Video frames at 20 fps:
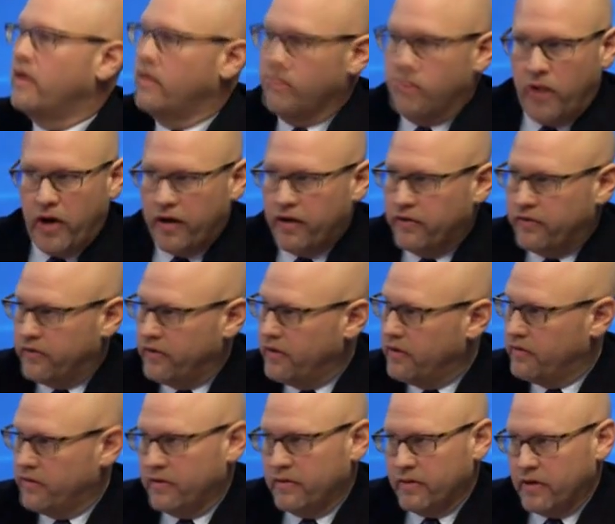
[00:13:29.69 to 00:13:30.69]
Pregnancy
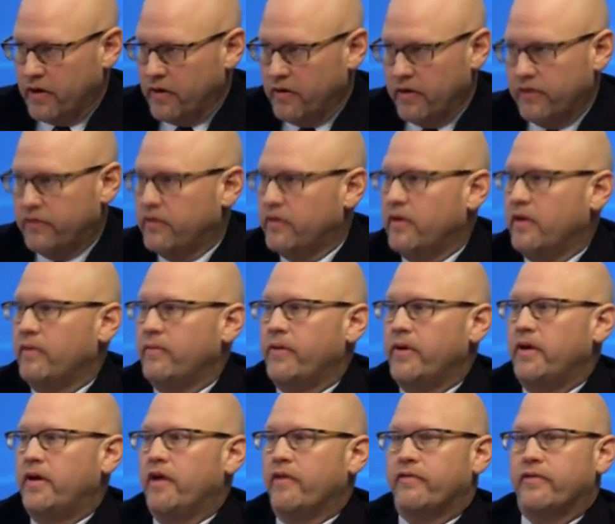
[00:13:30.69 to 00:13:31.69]
is a condition that
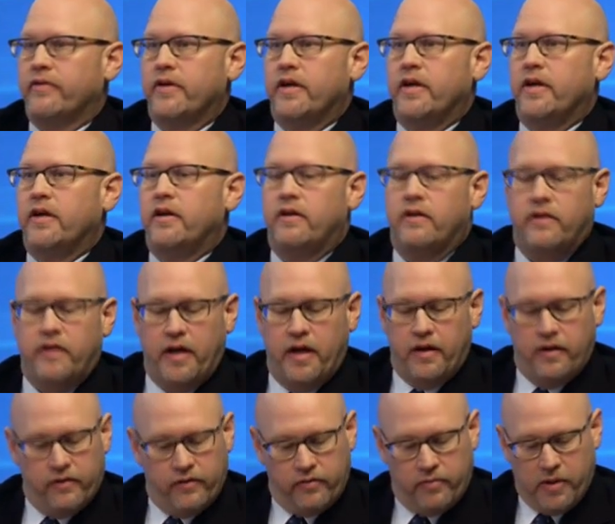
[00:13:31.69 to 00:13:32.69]
we definitely need to take
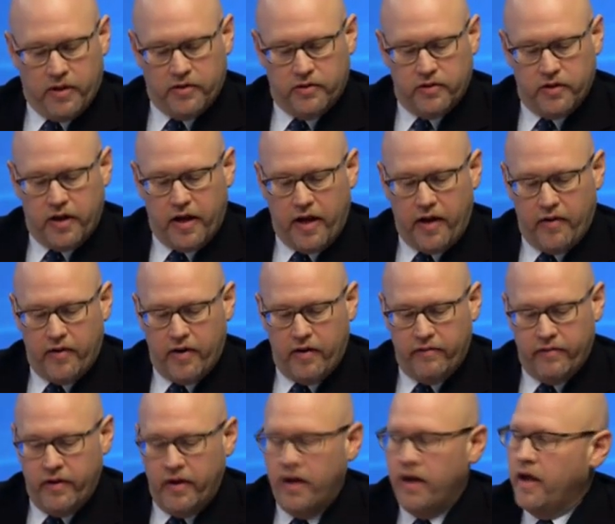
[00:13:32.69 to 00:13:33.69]
special account of.